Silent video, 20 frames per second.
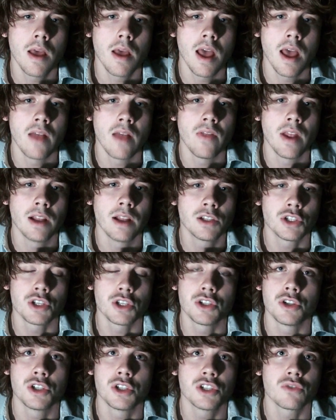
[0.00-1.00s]
and that it's
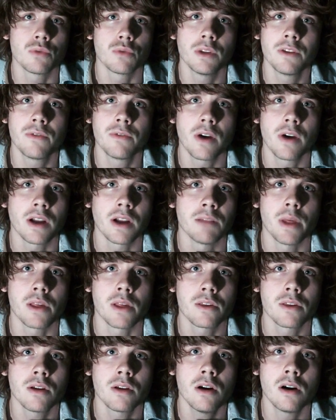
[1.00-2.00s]
just, you're just really fucking
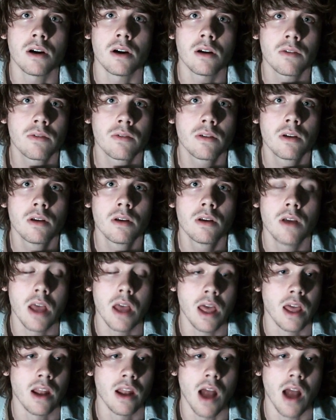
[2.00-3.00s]
pissed off,
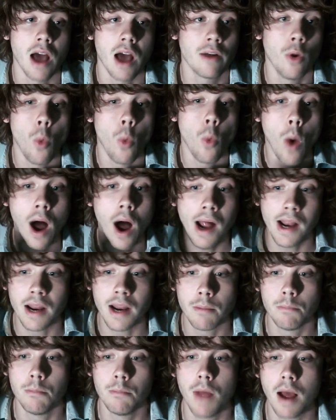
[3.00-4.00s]
and I don't know why
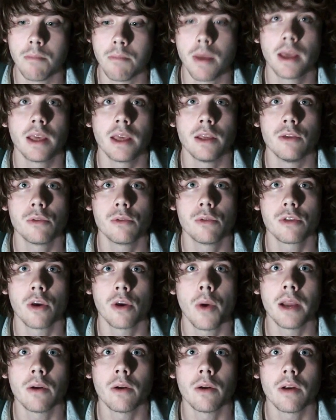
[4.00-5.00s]
I'm making you
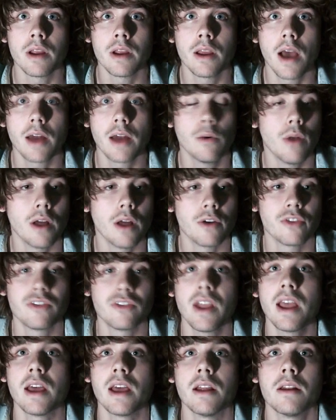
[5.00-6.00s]
so angry. I don't
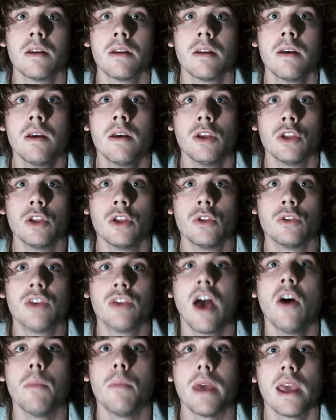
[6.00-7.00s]
understand.
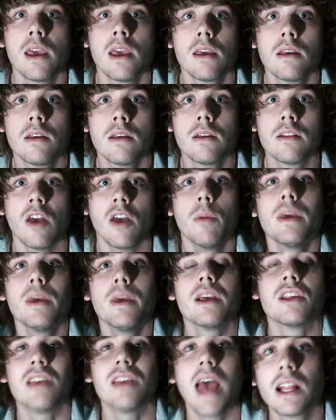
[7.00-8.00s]
Tell me
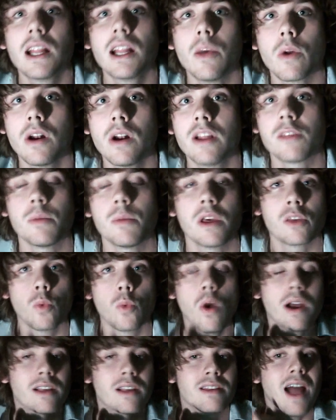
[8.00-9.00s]
exactly what it is, because
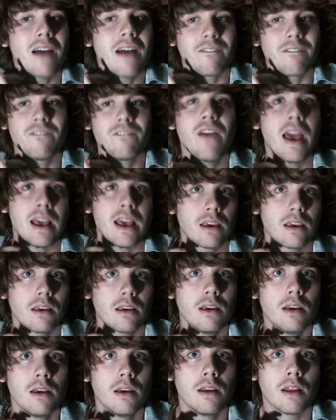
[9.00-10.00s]
it's not fake.
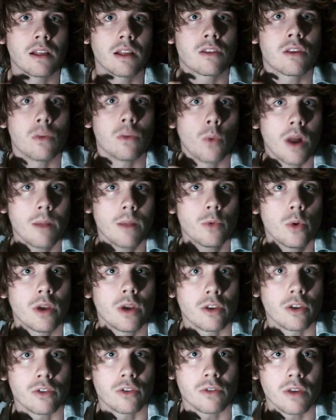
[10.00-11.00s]
It's what I'm
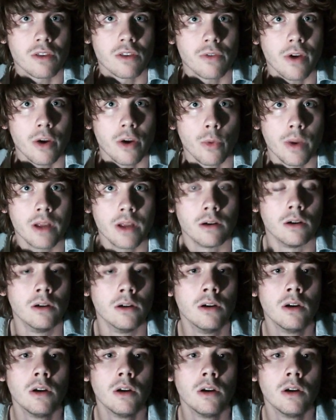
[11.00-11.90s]
doing is very real.